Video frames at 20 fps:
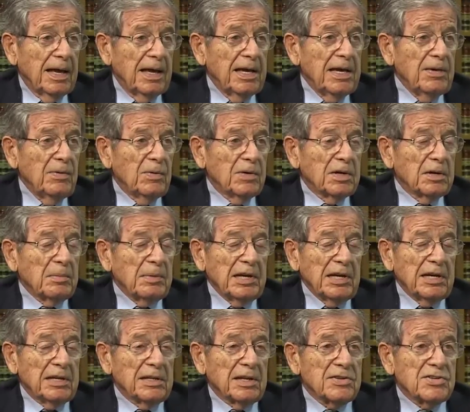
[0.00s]
he wanted
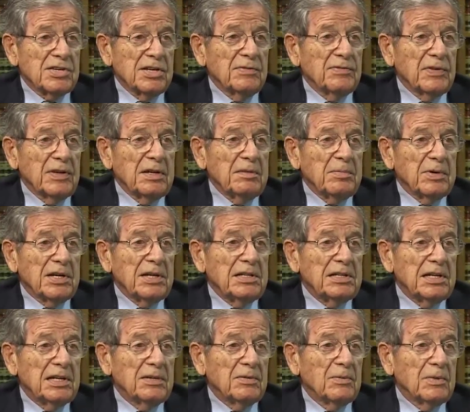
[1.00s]
me in the symphony, but he
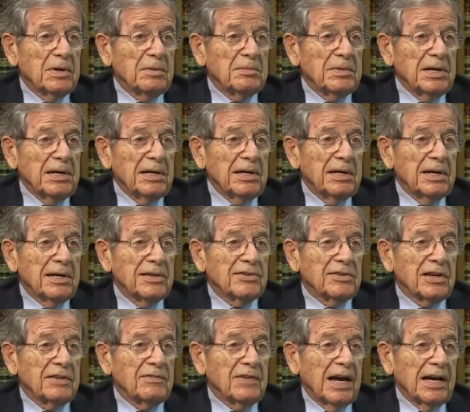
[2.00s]
didn't want me
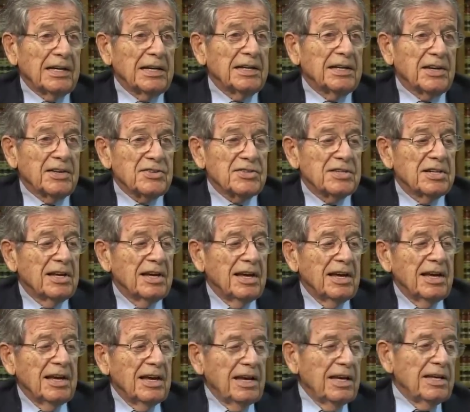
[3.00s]
as a violinist.
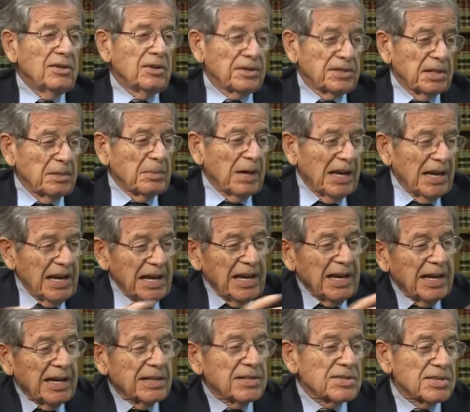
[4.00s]
He looked at my
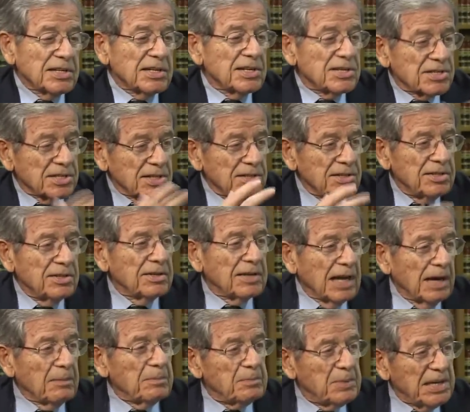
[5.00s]
hands and he said, "You
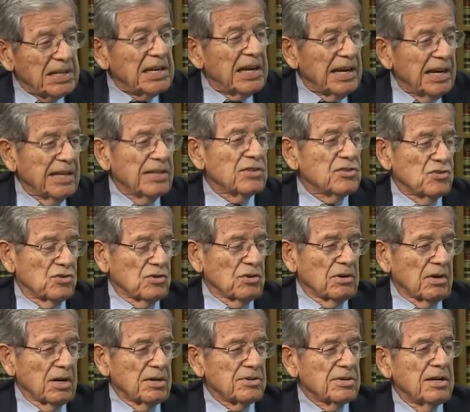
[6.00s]
got big hands,
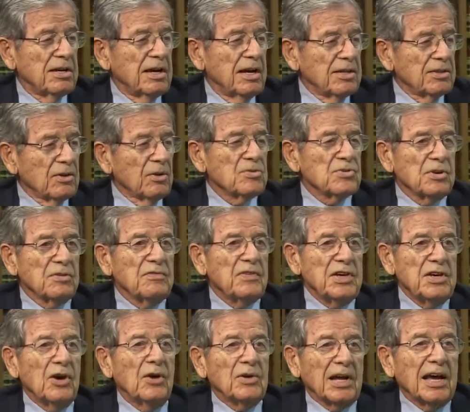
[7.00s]
George. Those are
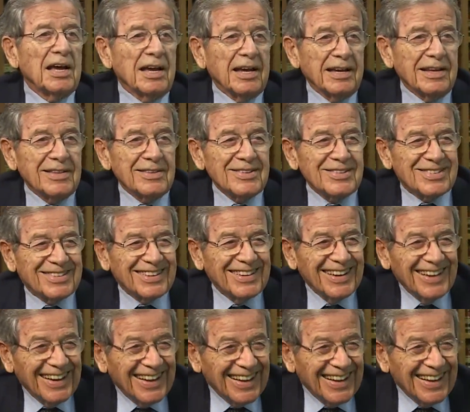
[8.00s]
viola hands